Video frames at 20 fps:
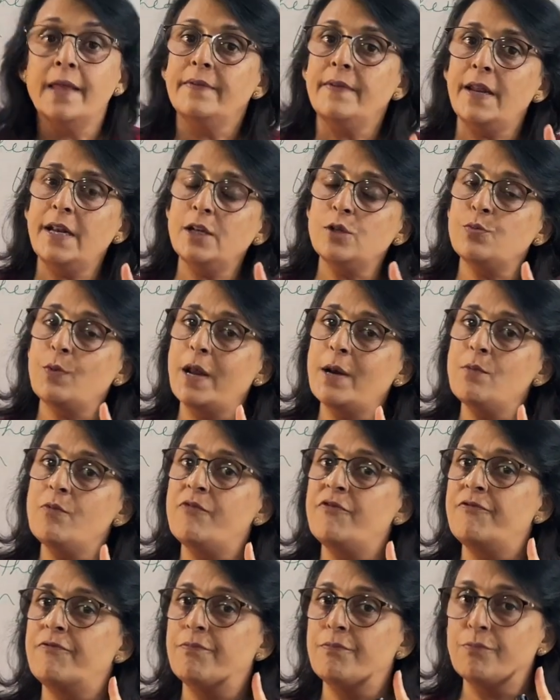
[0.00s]
There is
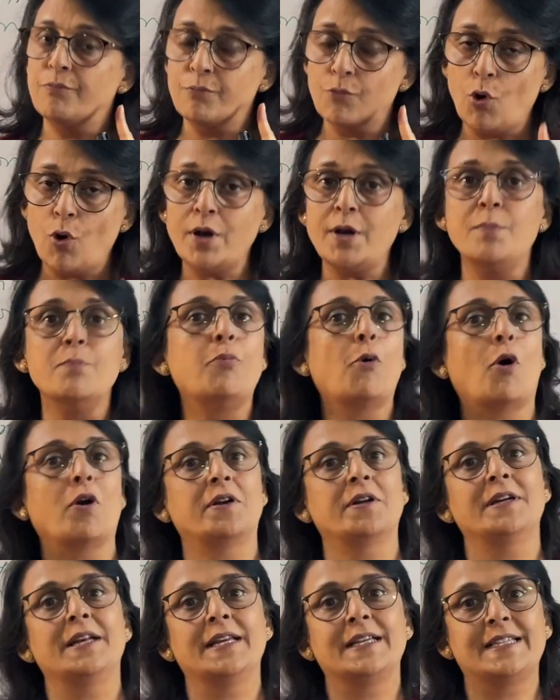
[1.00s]
one more
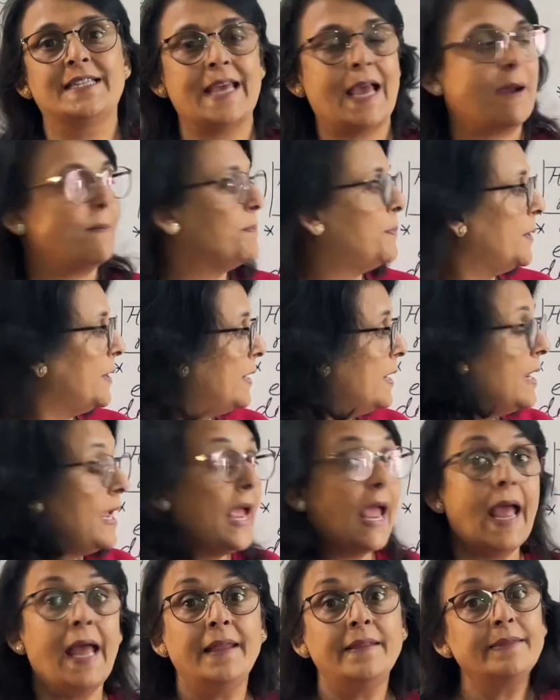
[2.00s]
important example
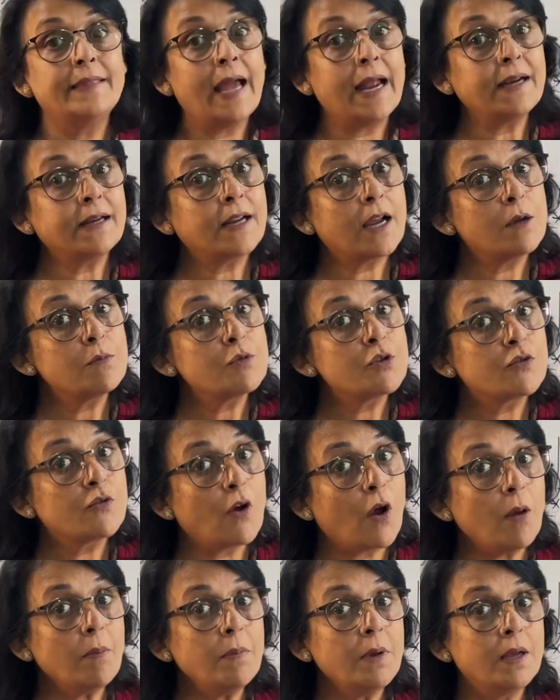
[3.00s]
and that comes
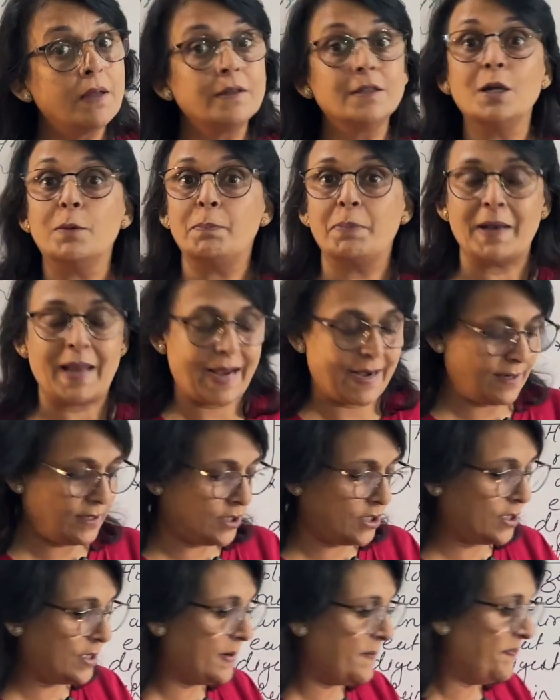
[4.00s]
from the
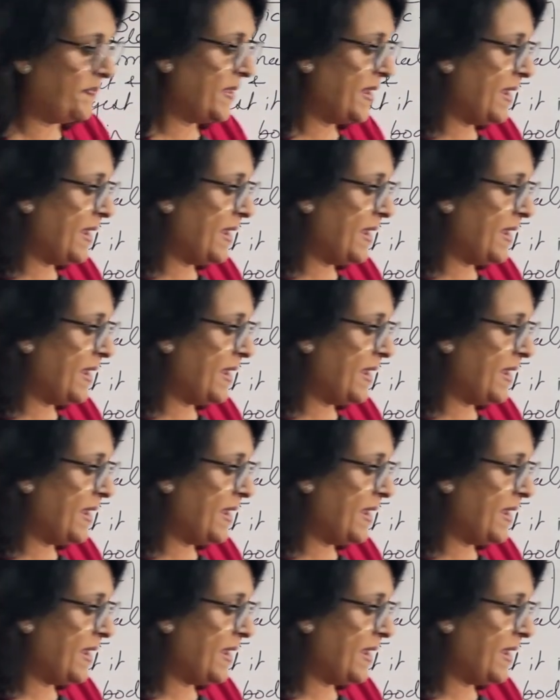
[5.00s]
plants.